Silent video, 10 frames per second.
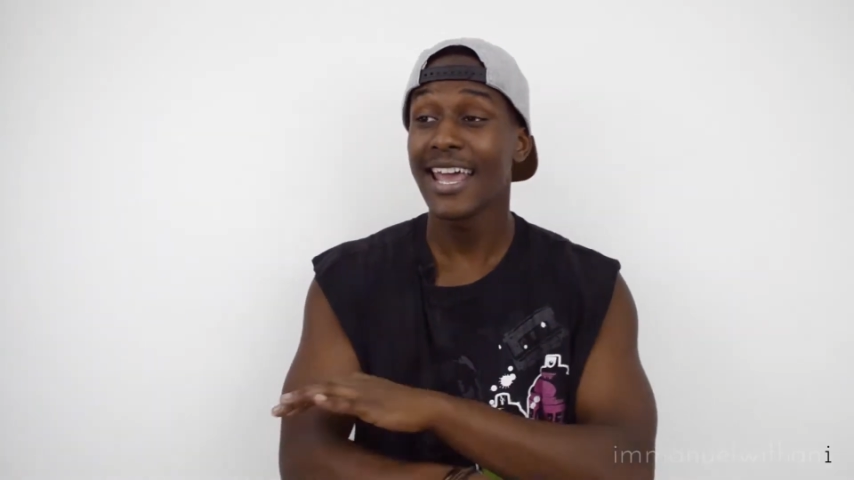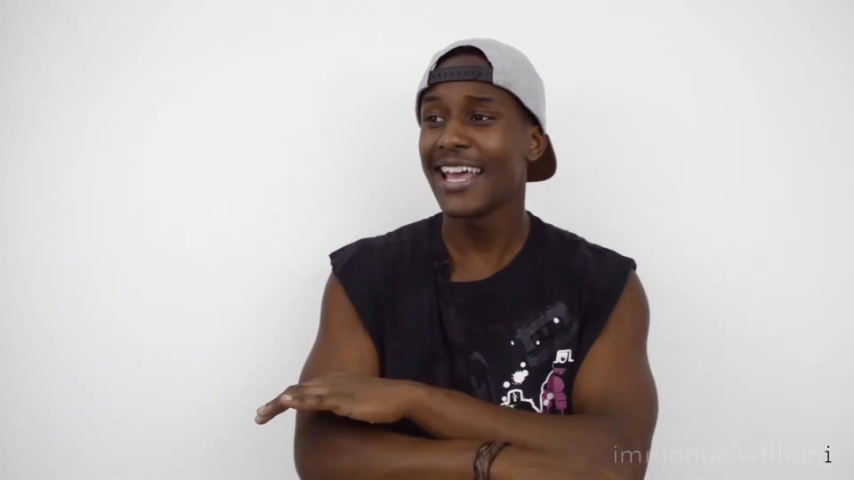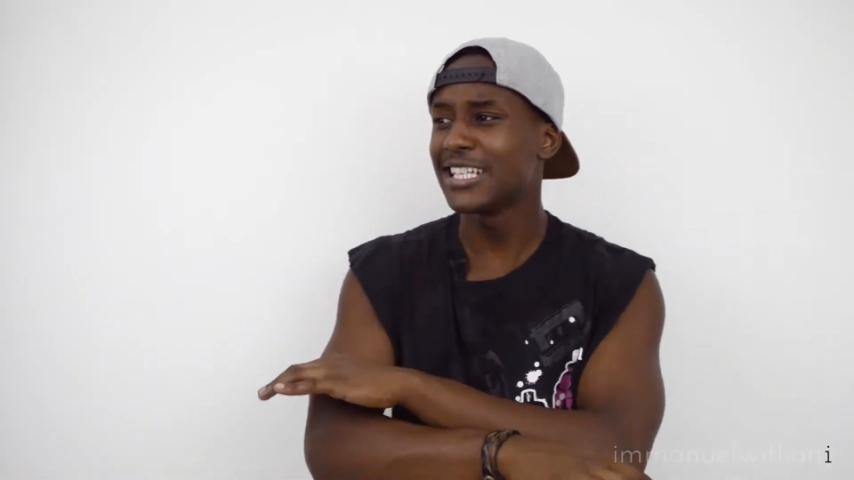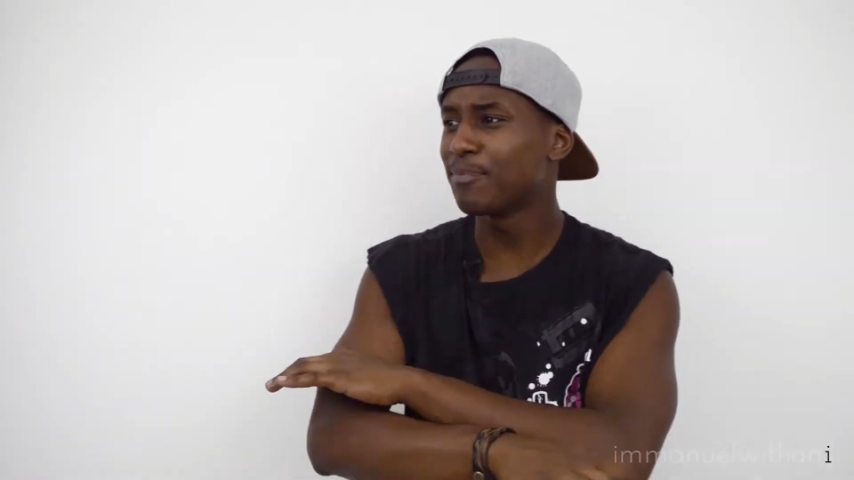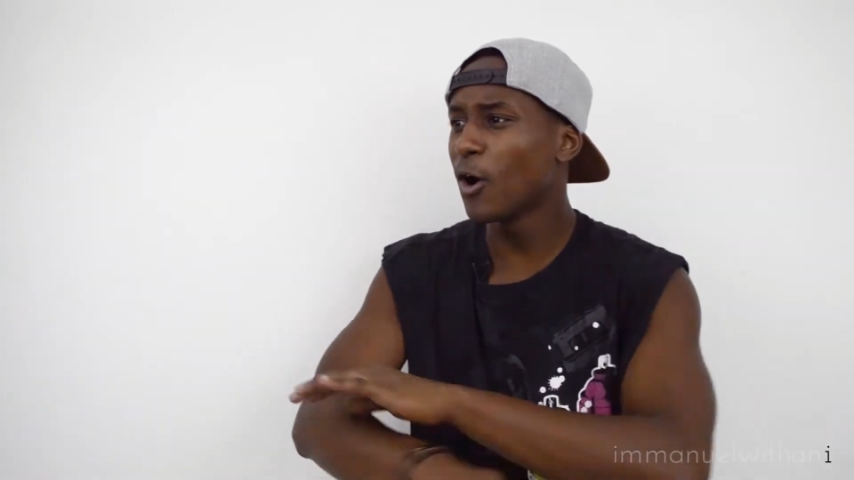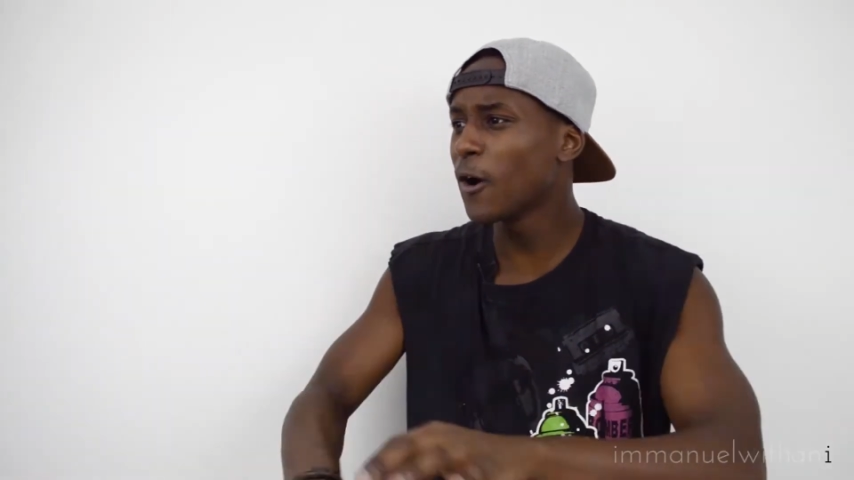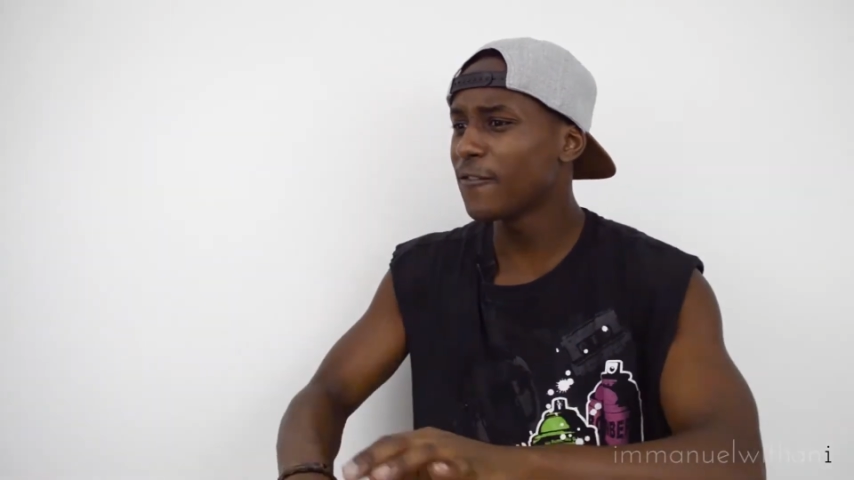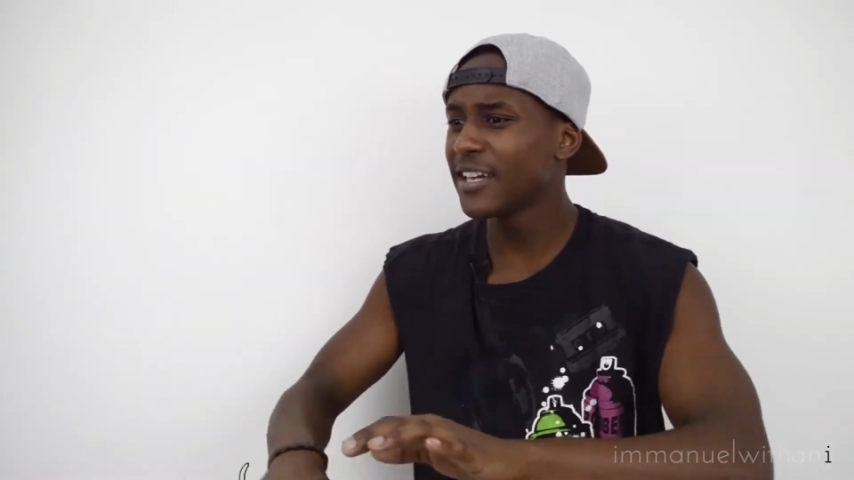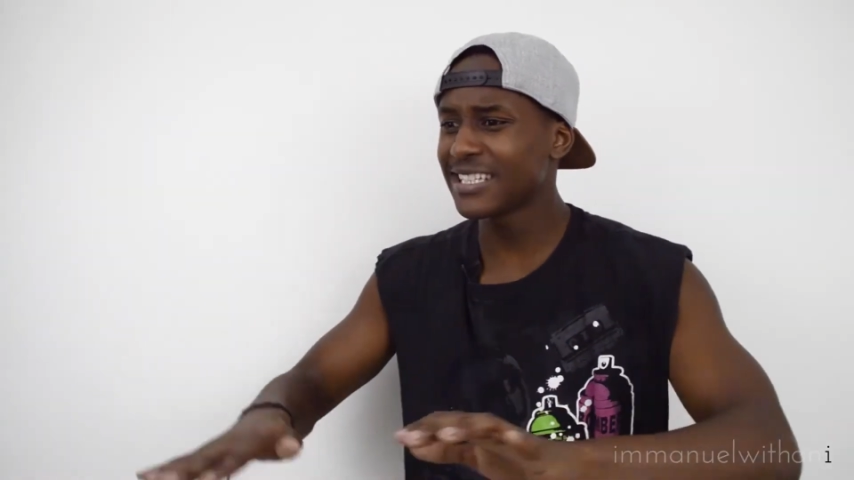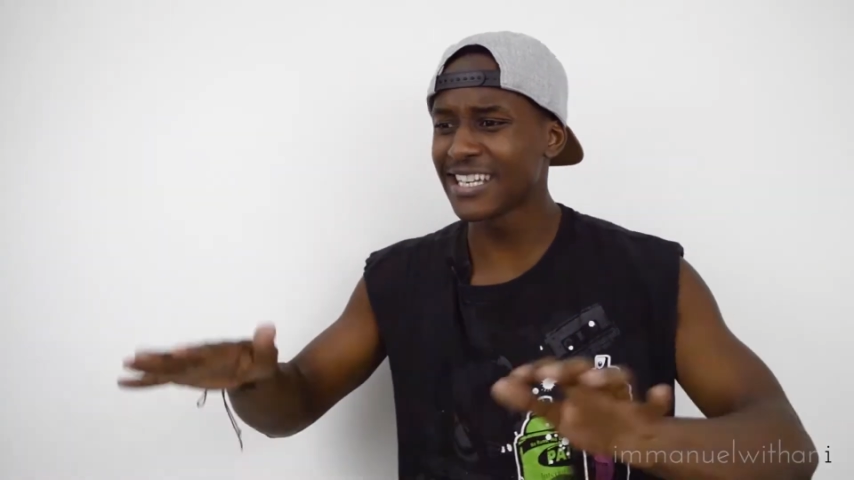is
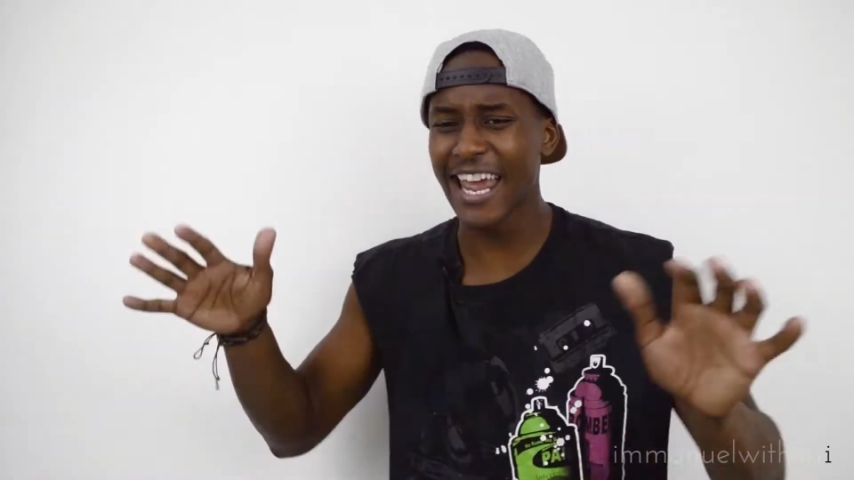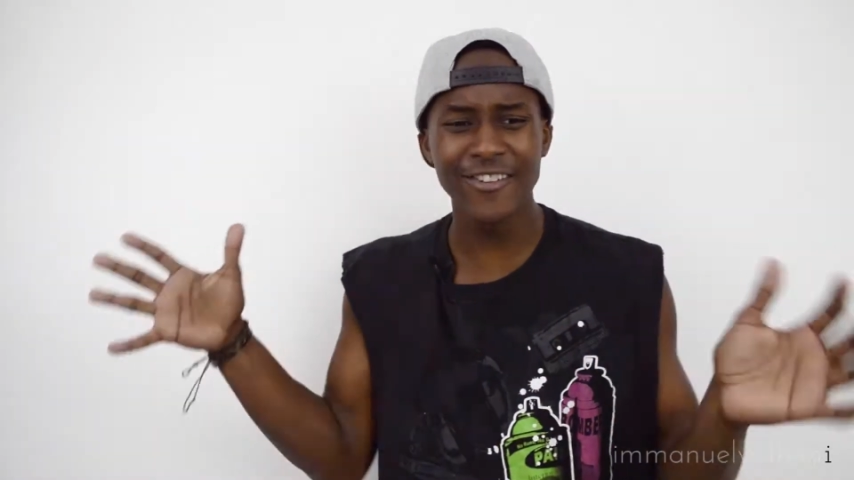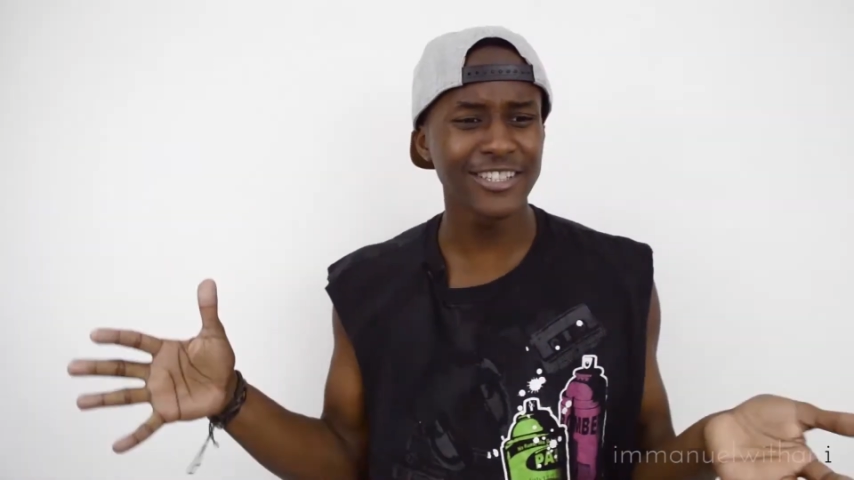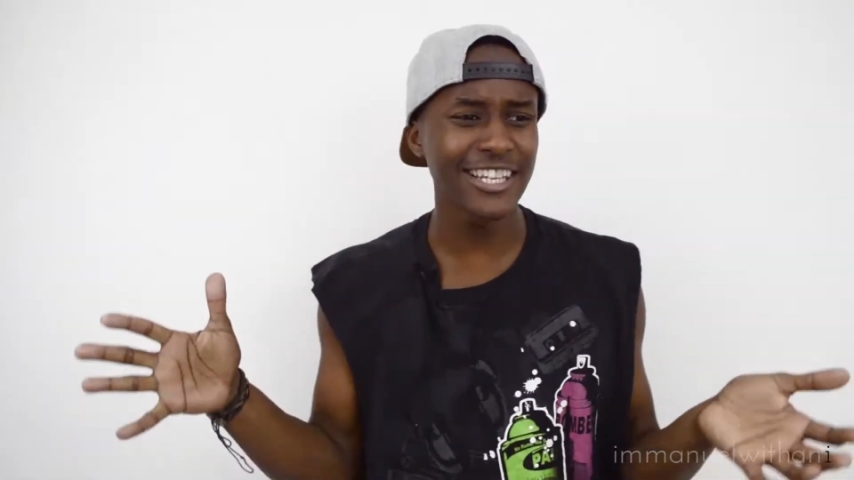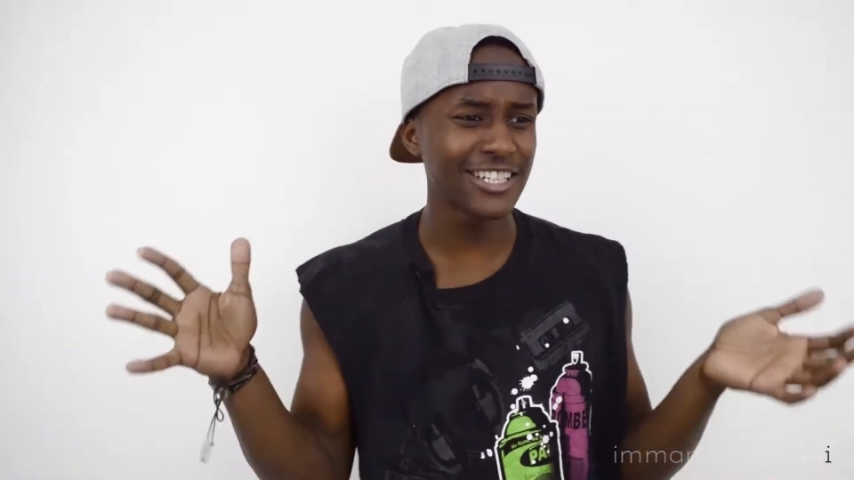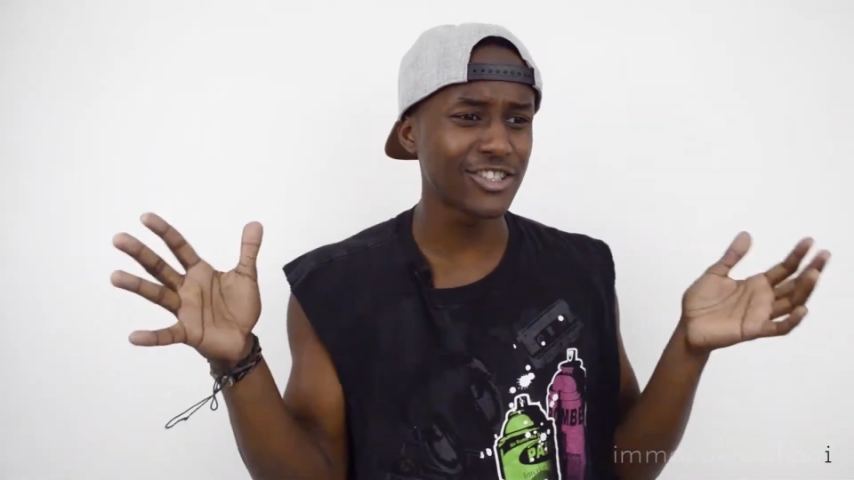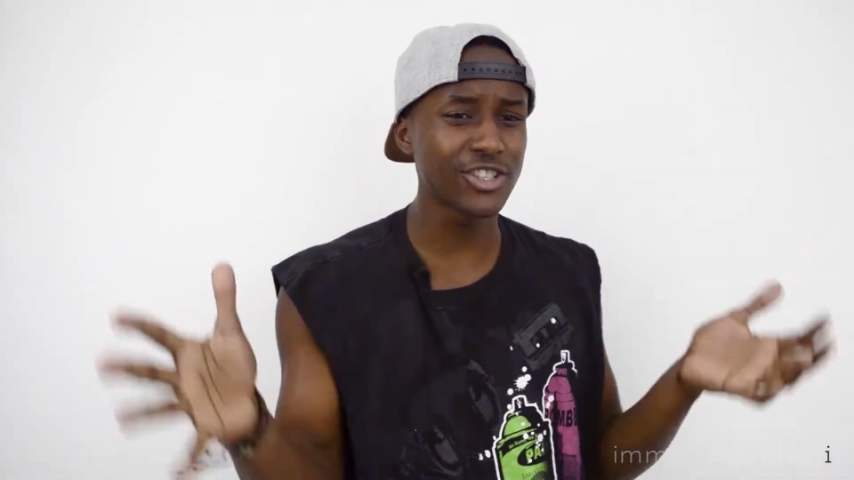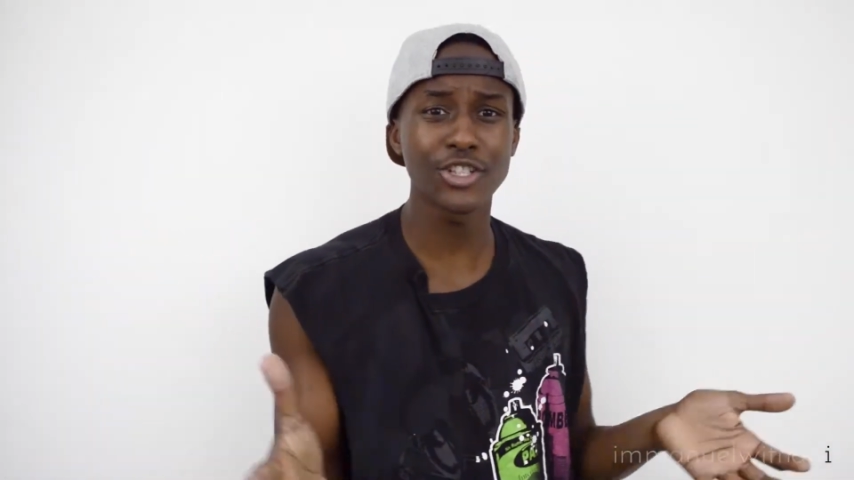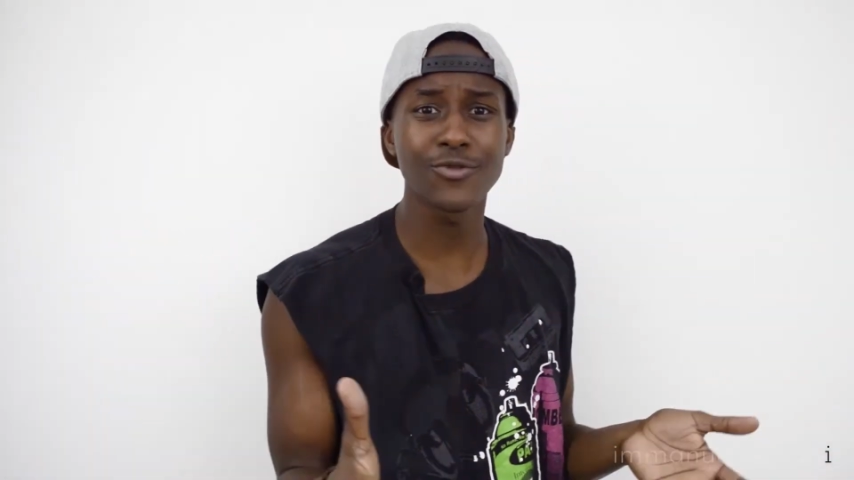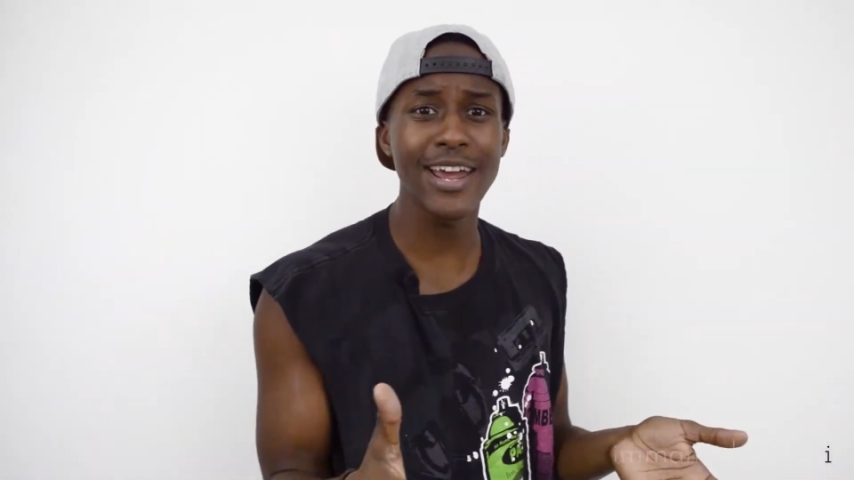perfect and everything is
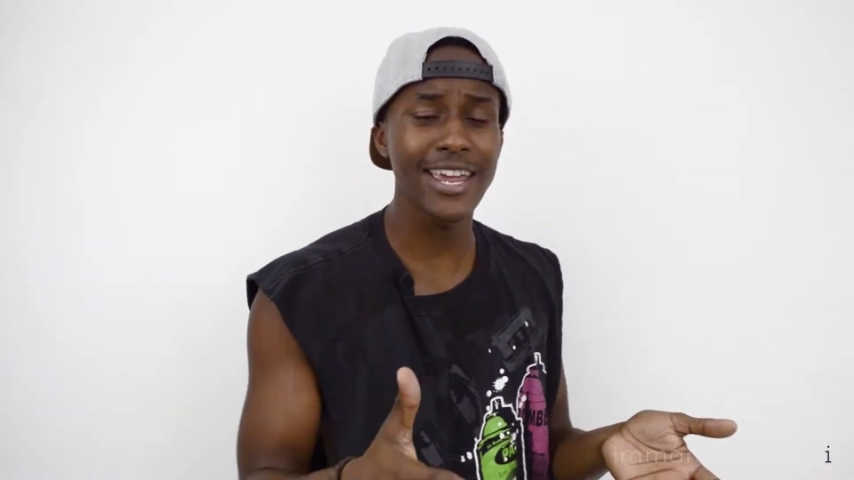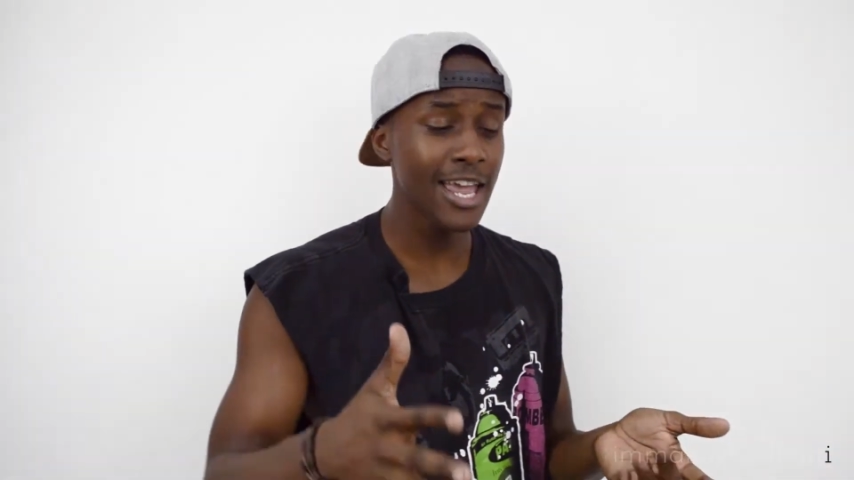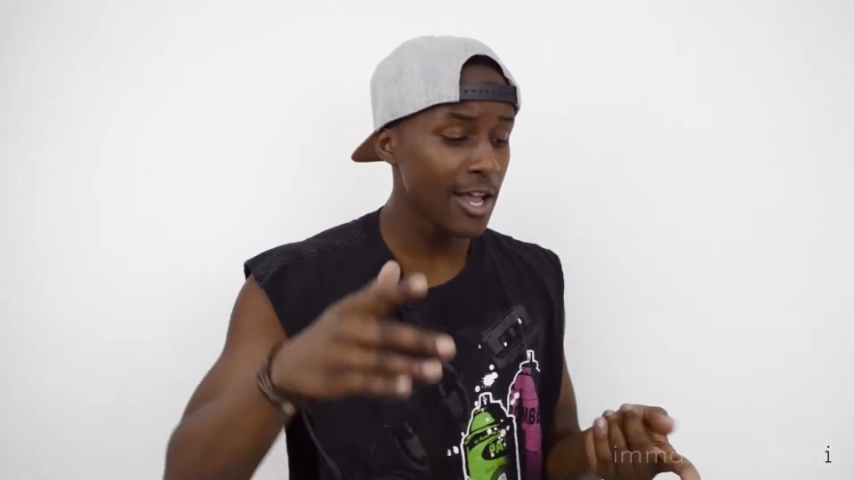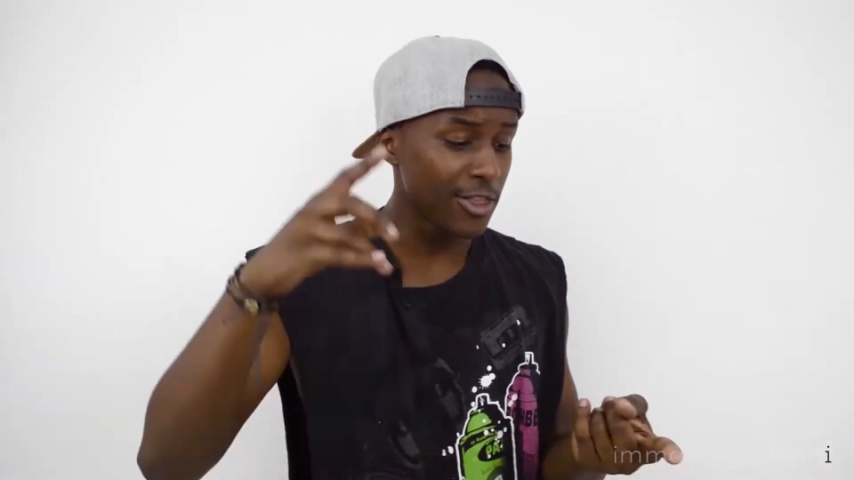just right.